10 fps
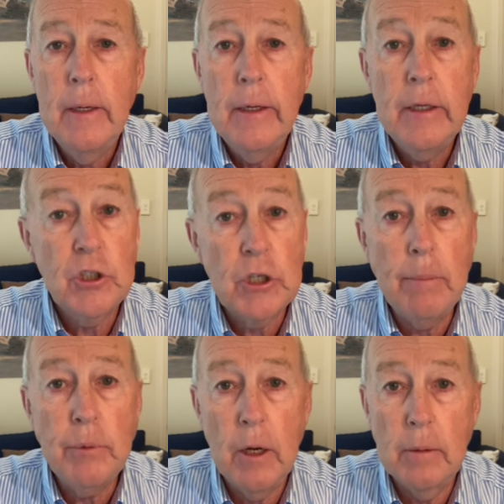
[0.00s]
It's
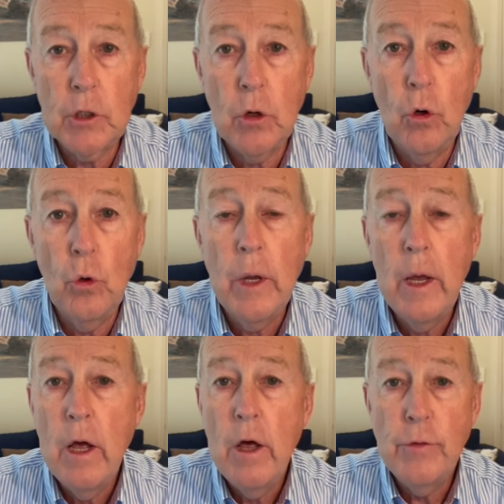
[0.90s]
sometimes called
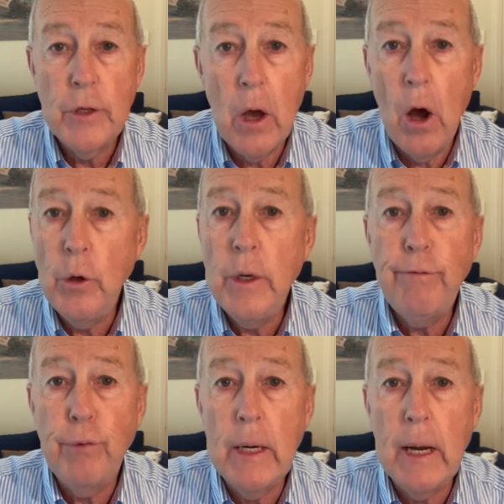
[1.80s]
the only
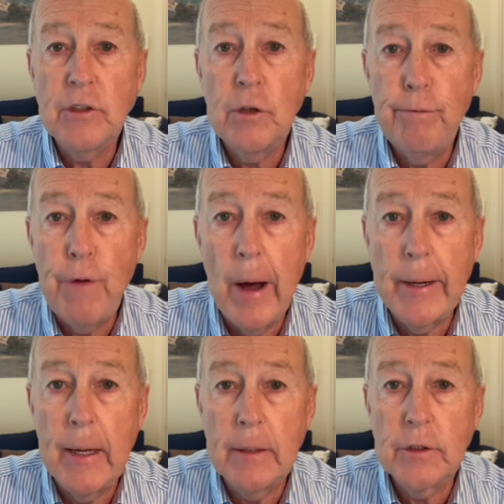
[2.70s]
free lunch in
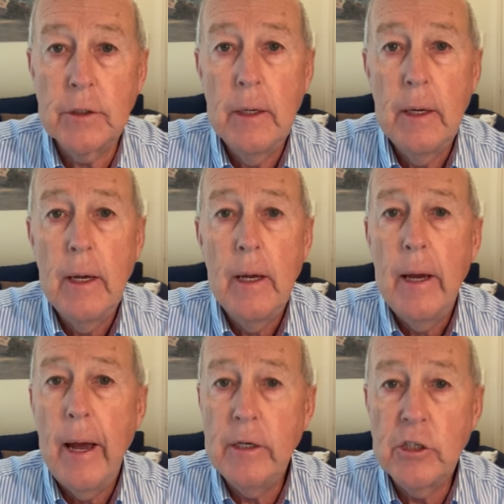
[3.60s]
finance
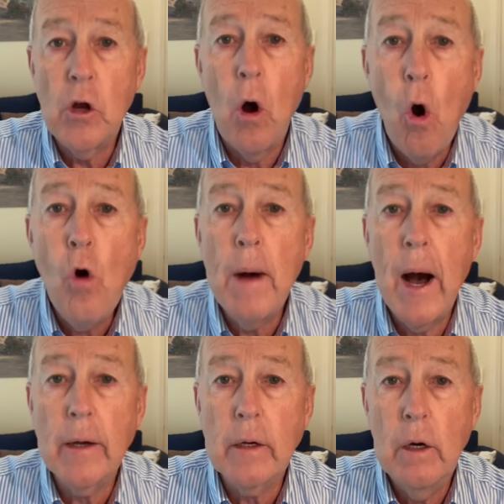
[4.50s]
and is a
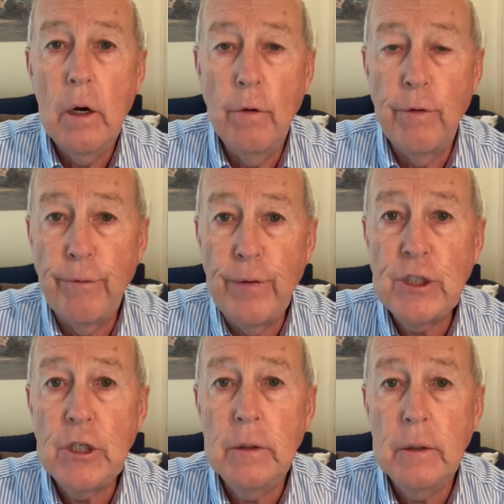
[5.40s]
hallmark of
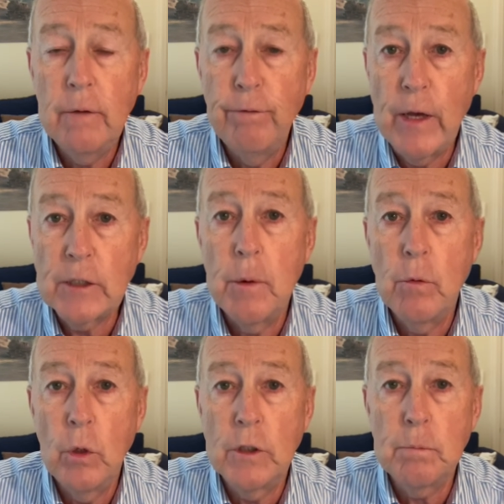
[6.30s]
efficient investment
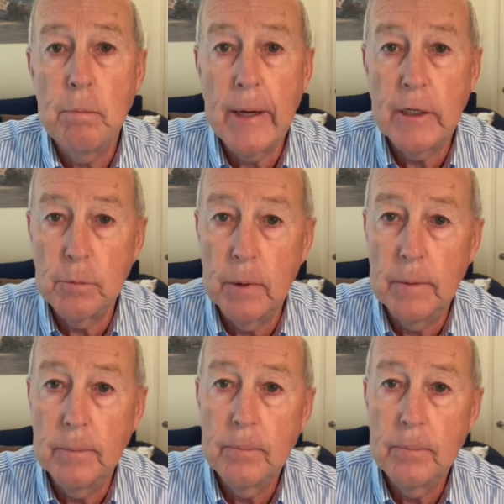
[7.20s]
risk management.